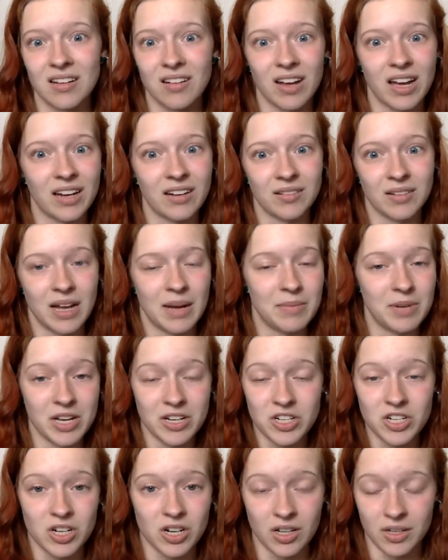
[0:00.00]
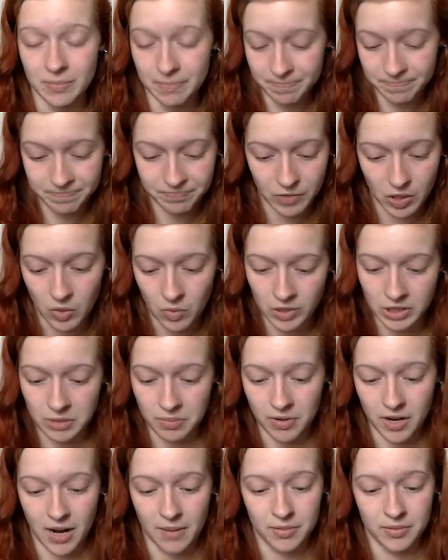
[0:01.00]
I don't, I'm not sure what the
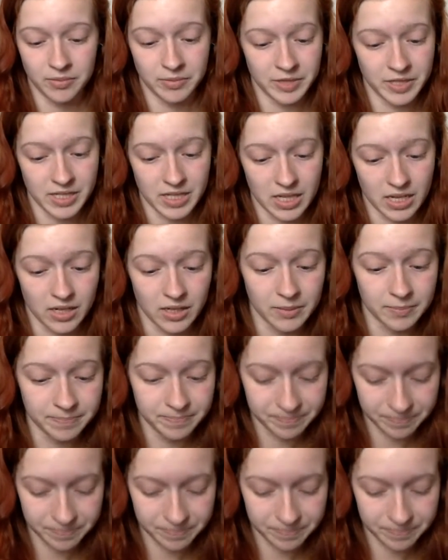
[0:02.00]
problem was there.